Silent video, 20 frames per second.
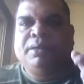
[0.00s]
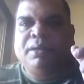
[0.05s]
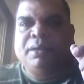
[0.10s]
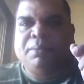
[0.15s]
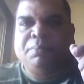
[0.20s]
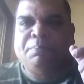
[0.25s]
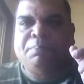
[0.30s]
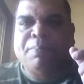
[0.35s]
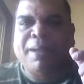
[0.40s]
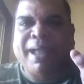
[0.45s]
a
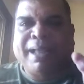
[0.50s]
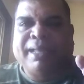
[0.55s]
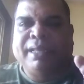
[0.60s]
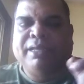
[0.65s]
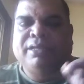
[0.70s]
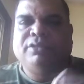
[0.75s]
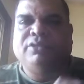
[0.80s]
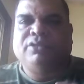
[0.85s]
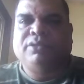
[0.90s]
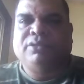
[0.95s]

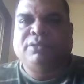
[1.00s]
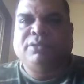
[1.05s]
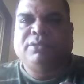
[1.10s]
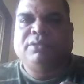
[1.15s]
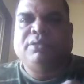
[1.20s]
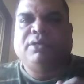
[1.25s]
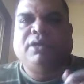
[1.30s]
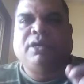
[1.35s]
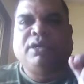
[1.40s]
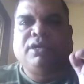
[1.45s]
baggage,
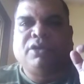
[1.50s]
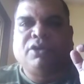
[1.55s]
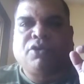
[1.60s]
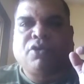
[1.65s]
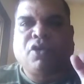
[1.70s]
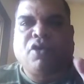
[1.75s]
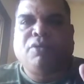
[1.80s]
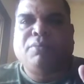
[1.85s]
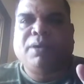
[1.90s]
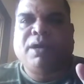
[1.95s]
a
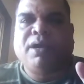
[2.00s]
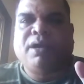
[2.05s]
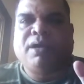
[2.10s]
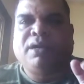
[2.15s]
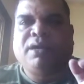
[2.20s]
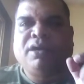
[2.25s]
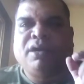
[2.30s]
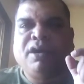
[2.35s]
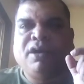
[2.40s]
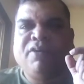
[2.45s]
trauma,
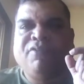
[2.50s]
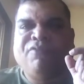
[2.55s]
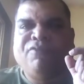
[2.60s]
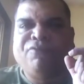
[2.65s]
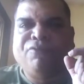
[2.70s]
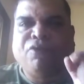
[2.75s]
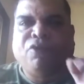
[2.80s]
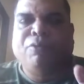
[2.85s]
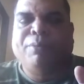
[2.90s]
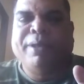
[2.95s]
a
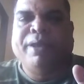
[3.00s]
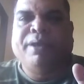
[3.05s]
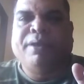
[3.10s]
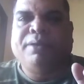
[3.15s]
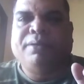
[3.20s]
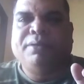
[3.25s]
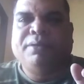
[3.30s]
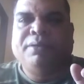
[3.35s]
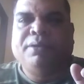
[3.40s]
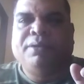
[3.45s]
phobia,
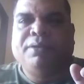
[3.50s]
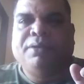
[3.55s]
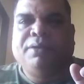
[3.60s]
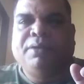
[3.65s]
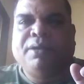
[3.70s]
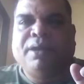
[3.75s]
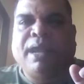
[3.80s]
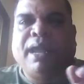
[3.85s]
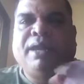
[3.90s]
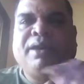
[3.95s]

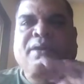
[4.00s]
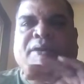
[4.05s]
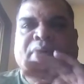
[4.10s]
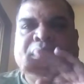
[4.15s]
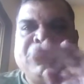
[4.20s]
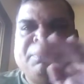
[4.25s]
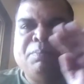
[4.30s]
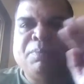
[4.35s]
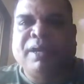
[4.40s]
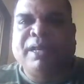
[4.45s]
and
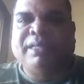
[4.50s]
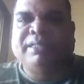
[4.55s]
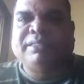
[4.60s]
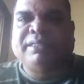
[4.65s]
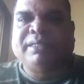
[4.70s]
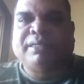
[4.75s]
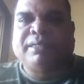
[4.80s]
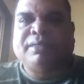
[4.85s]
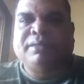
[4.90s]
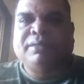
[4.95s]
replace
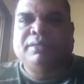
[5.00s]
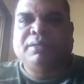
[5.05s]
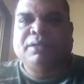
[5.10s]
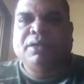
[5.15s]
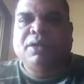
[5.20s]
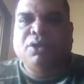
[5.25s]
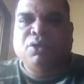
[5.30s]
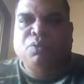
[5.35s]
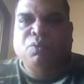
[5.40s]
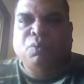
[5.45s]
it
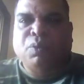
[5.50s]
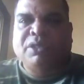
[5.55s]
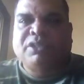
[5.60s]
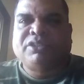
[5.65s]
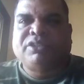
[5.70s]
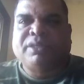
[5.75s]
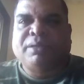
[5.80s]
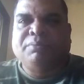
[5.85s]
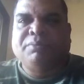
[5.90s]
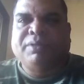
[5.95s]
with
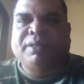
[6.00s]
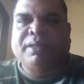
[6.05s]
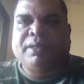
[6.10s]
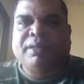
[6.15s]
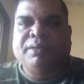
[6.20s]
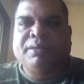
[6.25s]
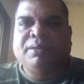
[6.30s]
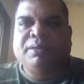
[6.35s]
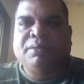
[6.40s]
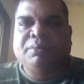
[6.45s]

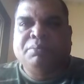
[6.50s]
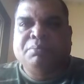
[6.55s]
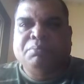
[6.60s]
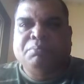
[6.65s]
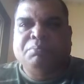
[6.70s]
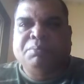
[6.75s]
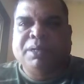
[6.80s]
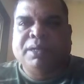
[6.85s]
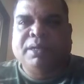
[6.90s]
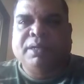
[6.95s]
something
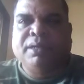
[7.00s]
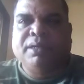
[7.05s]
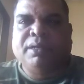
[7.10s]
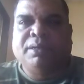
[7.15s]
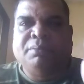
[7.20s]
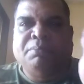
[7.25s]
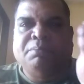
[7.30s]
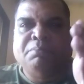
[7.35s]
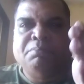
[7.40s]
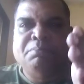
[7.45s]

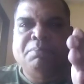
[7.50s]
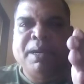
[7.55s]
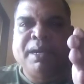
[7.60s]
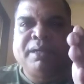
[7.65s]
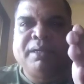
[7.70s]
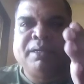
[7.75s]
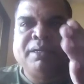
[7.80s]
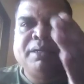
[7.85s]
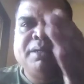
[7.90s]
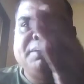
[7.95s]
bigger,
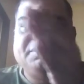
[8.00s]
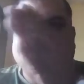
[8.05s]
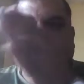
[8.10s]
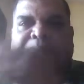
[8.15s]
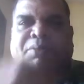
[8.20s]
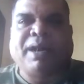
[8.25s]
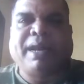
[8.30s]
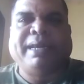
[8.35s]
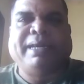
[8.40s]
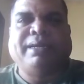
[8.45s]
better,
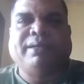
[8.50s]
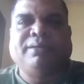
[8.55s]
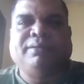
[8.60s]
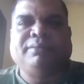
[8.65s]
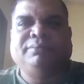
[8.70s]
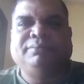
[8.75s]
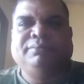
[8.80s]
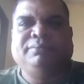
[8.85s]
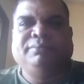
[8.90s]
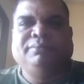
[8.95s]
brighter.
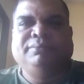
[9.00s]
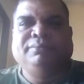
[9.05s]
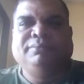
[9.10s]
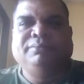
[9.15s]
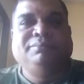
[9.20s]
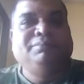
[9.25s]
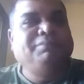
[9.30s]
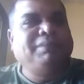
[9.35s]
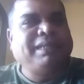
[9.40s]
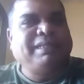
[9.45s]

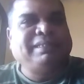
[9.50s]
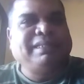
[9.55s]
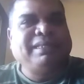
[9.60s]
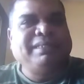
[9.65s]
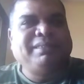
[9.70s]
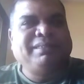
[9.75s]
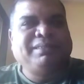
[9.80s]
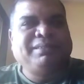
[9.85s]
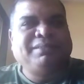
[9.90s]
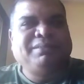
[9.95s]
Make
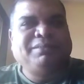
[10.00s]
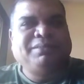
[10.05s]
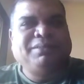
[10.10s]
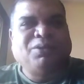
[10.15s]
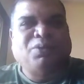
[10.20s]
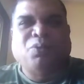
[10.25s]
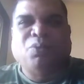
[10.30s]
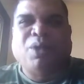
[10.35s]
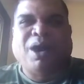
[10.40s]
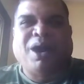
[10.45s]
sense?
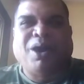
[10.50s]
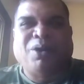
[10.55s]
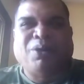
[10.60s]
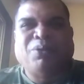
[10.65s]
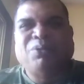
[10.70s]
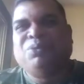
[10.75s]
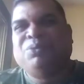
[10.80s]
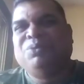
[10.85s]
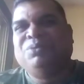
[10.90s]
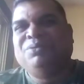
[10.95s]
Wow,
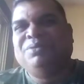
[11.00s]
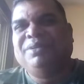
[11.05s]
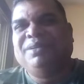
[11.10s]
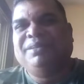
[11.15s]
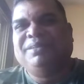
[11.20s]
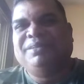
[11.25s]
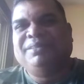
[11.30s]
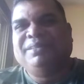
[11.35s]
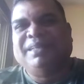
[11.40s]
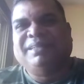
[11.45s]

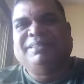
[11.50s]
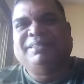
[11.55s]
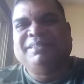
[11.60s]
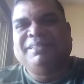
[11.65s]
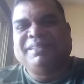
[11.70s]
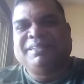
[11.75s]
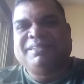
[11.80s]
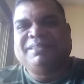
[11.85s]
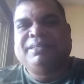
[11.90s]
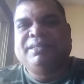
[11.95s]
doesn't
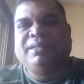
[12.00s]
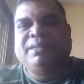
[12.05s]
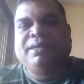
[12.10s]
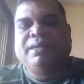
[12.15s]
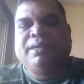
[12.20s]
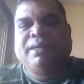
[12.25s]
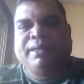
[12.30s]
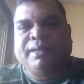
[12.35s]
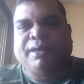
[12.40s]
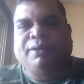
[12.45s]
it?
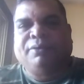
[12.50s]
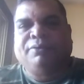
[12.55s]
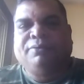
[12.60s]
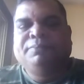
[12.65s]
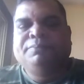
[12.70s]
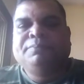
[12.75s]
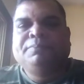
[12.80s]
Now,